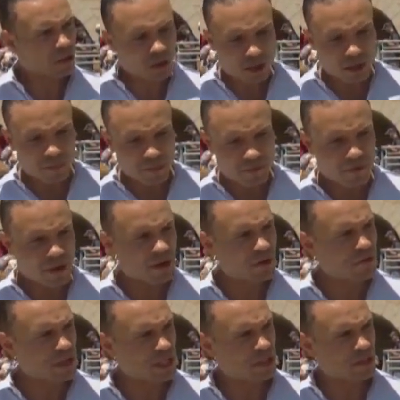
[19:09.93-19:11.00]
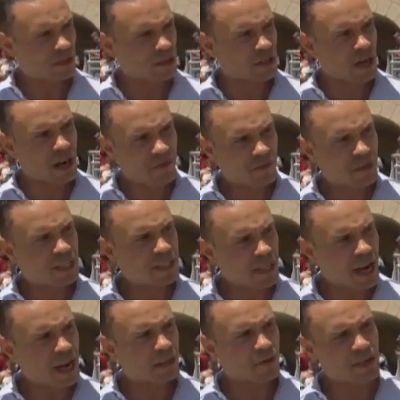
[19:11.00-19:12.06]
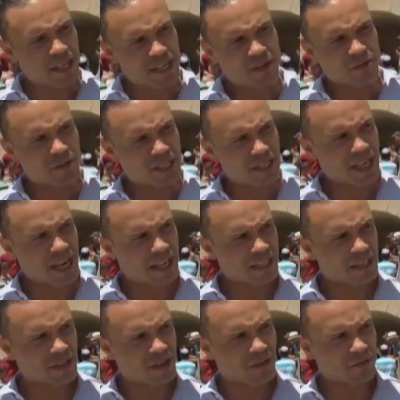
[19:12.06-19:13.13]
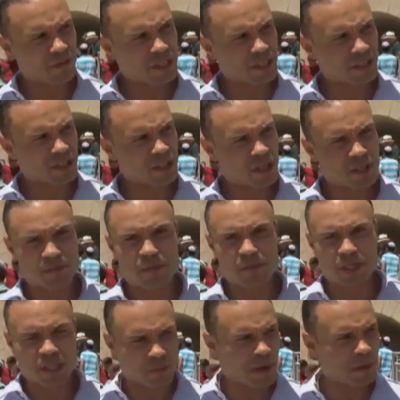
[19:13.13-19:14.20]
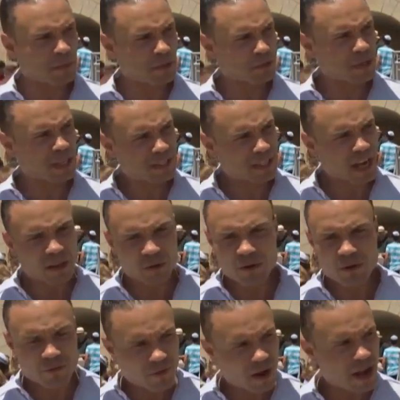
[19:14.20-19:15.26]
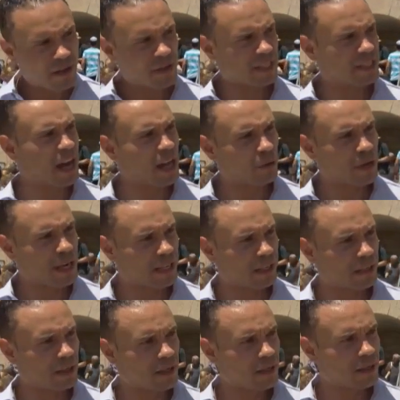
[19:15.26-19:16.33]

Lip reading: Look up the Vetter research. Every dollar in increased taxes on a fiscal adjustment, we spent between $1.05 and $1.80.